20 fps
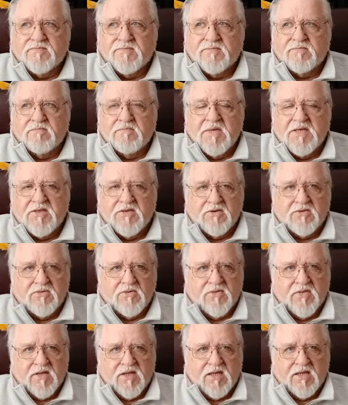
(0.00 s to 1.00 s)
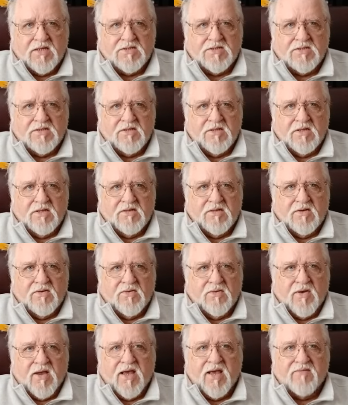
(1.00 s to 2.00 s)
mythical things
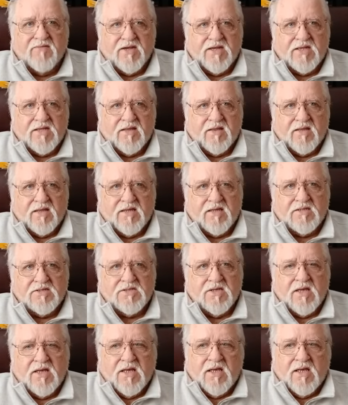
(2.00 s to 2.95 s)
or heavenly things.